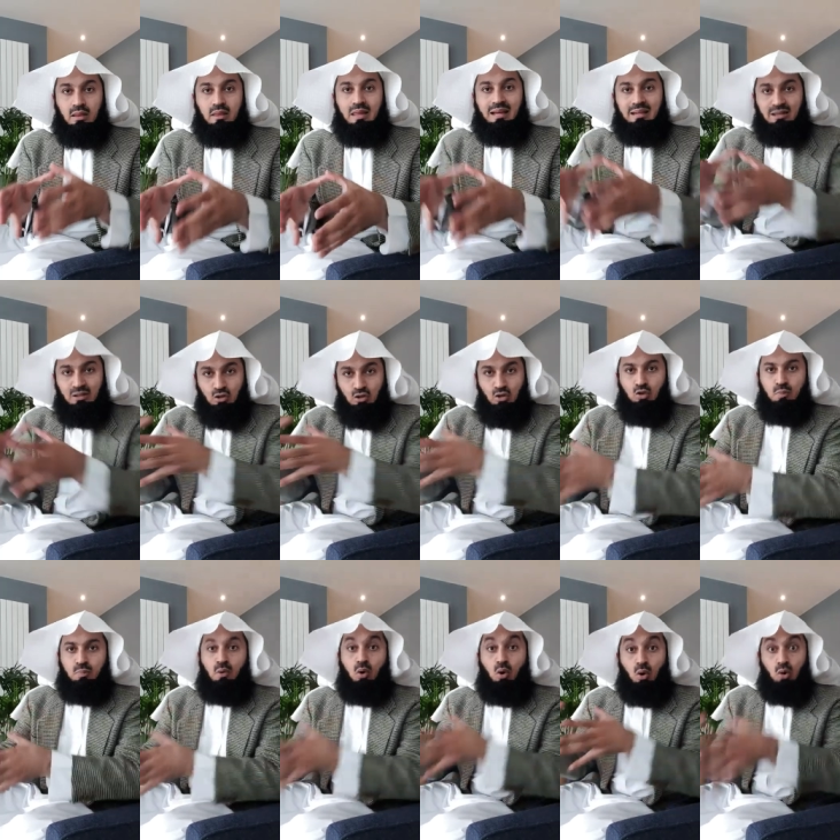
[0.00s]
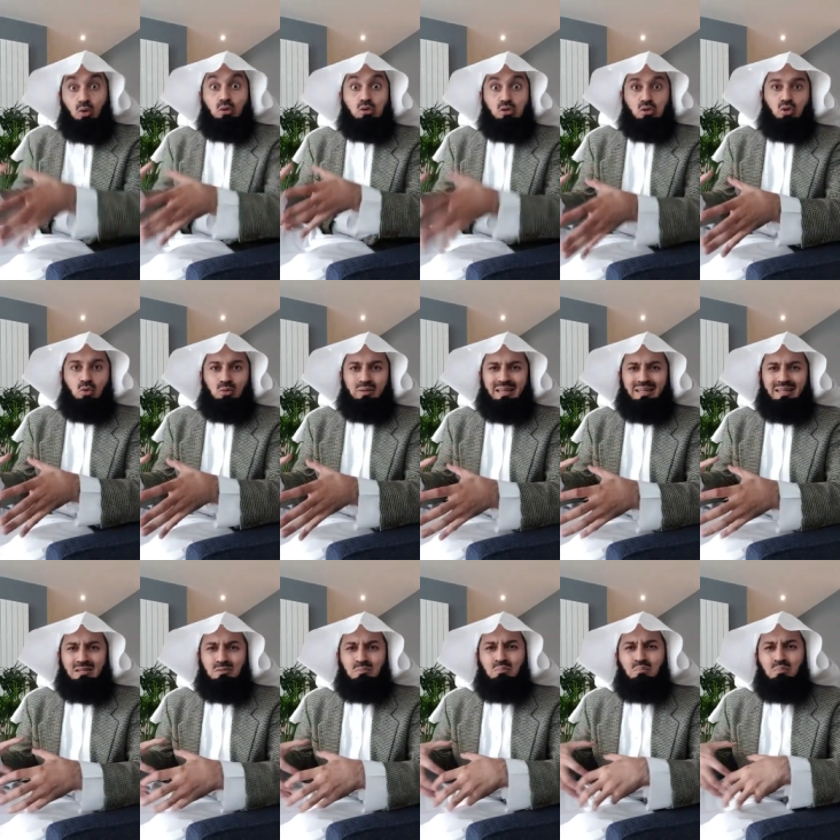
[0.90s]
that group also
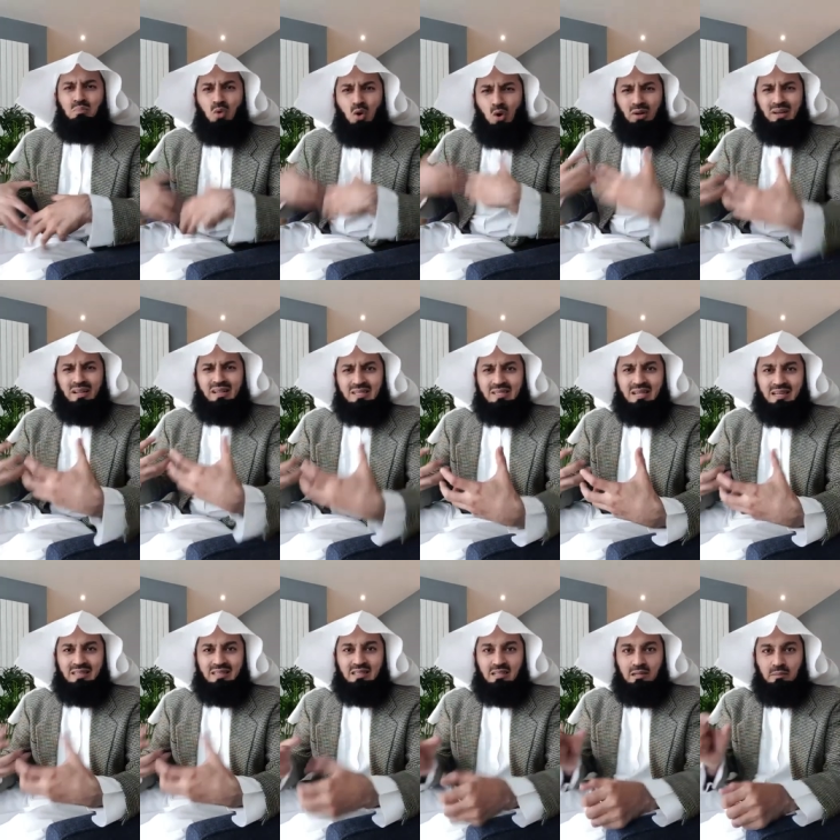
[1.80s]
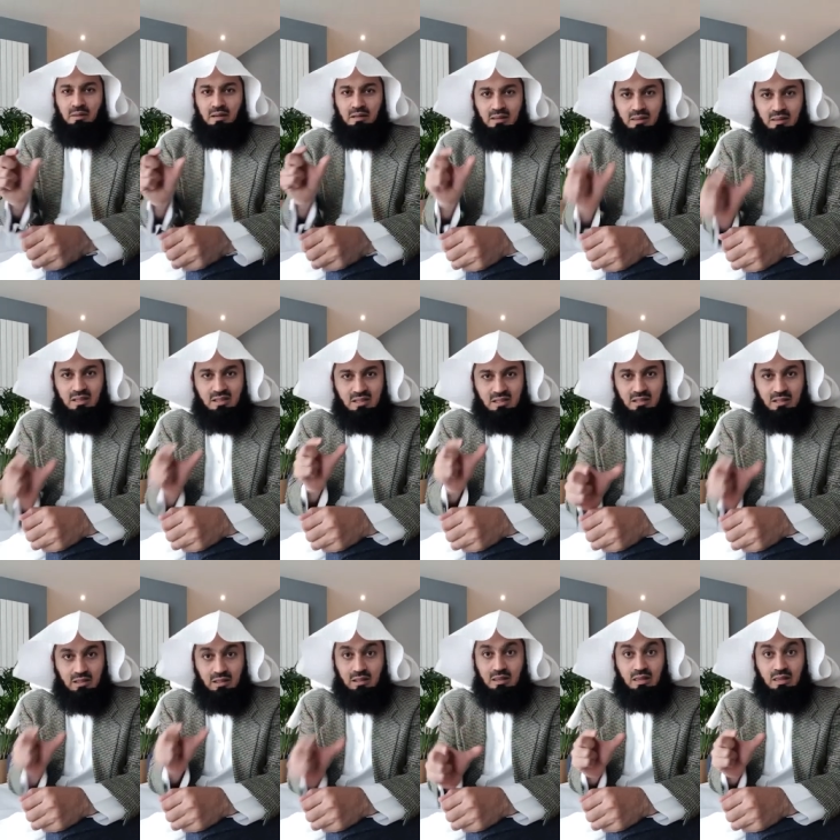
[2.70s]
gets more excited about this
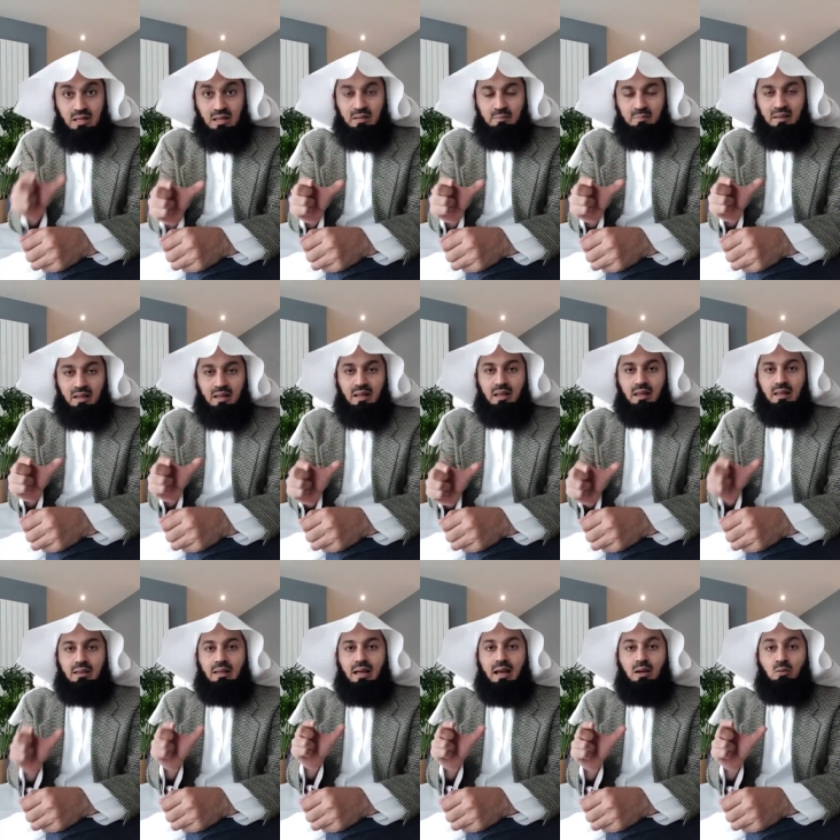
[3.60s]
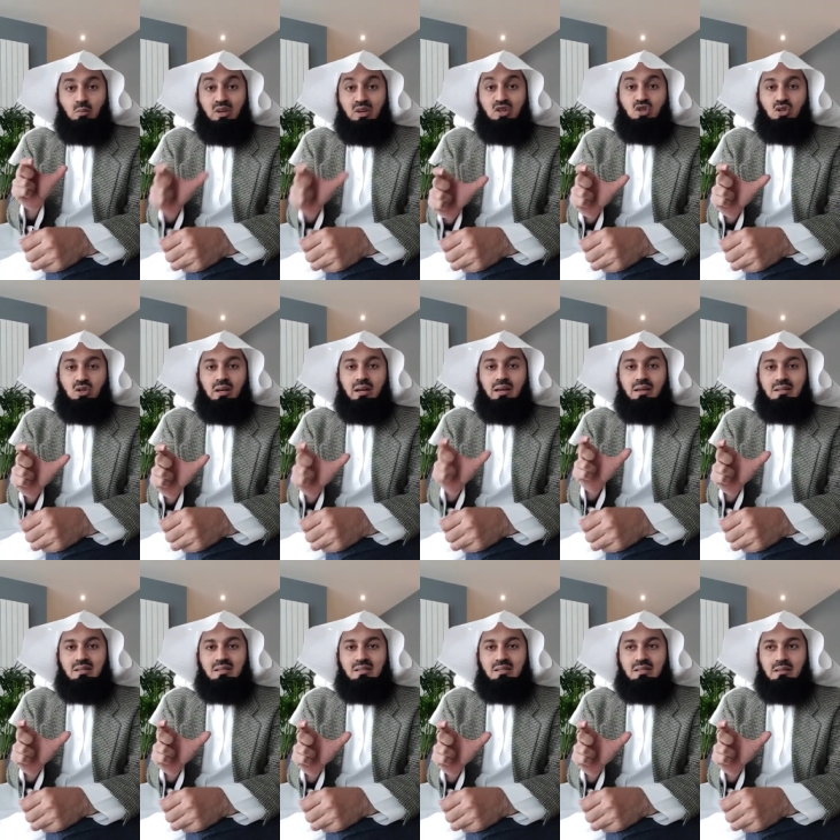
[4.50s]
little thing, which
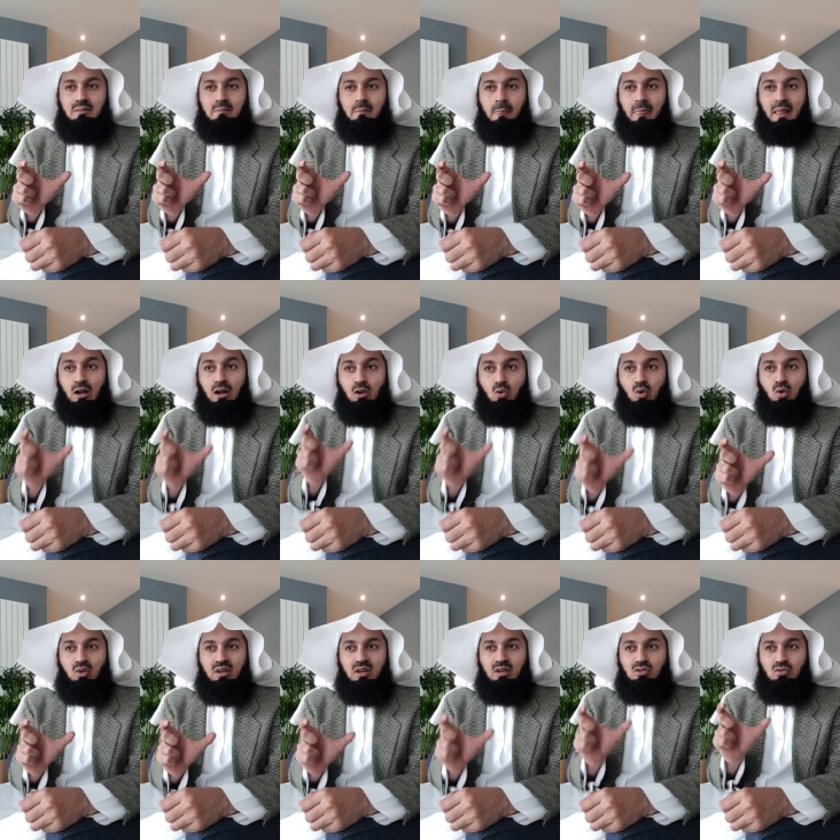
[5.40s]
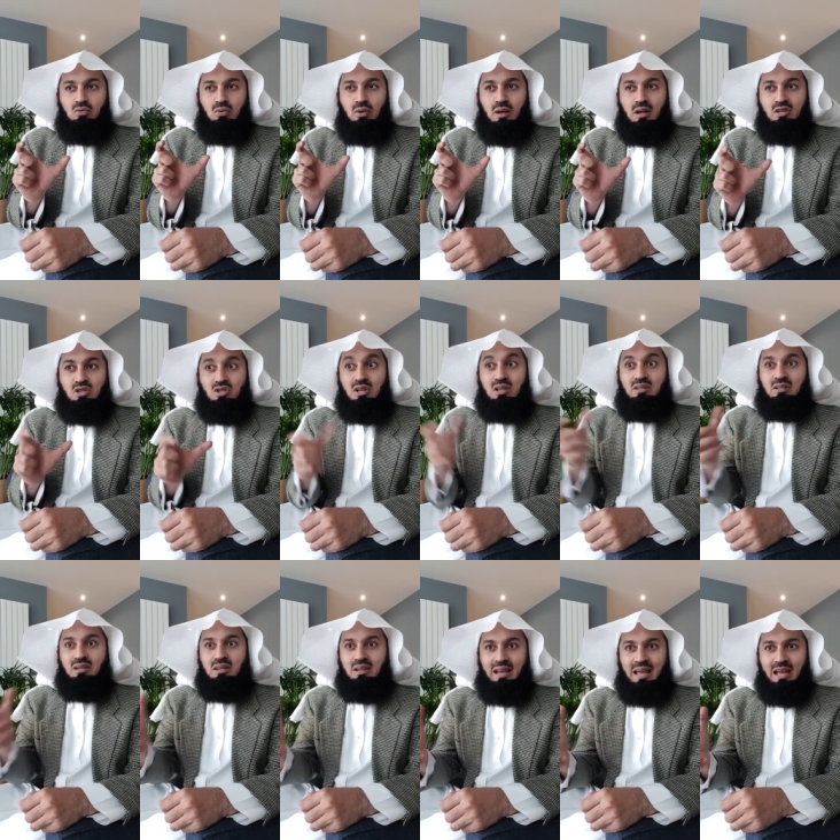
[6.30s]
is according to a
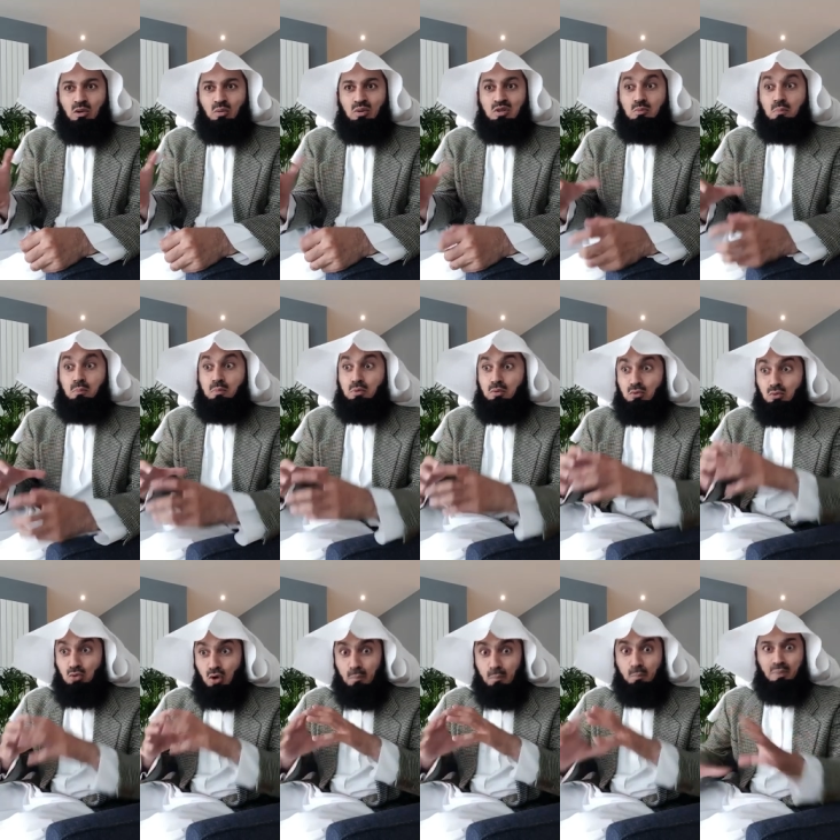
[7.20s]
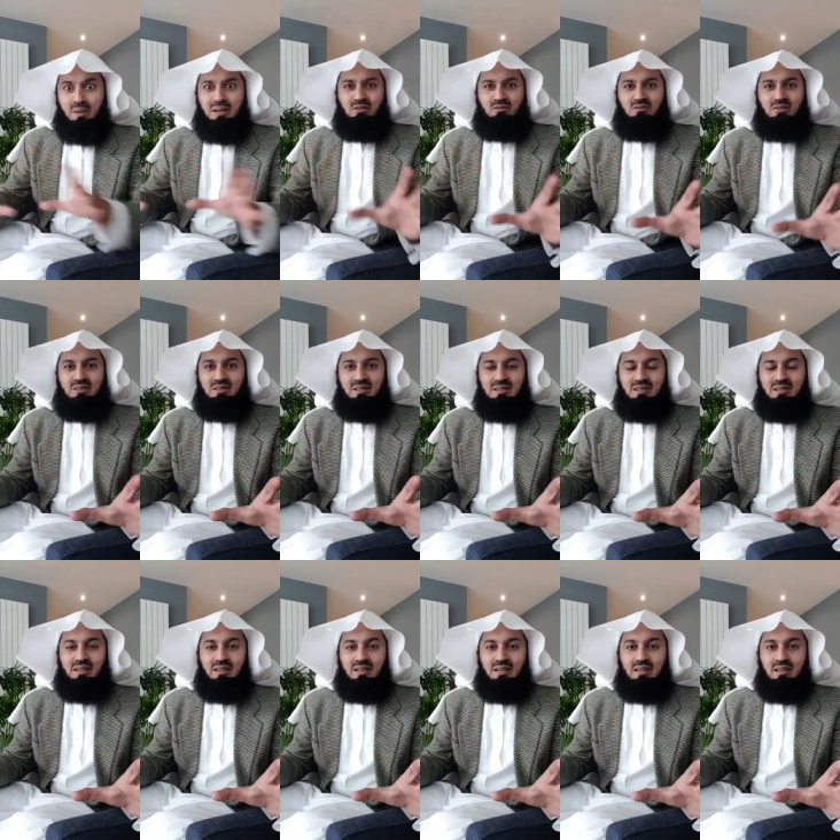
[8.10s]
certain language properly written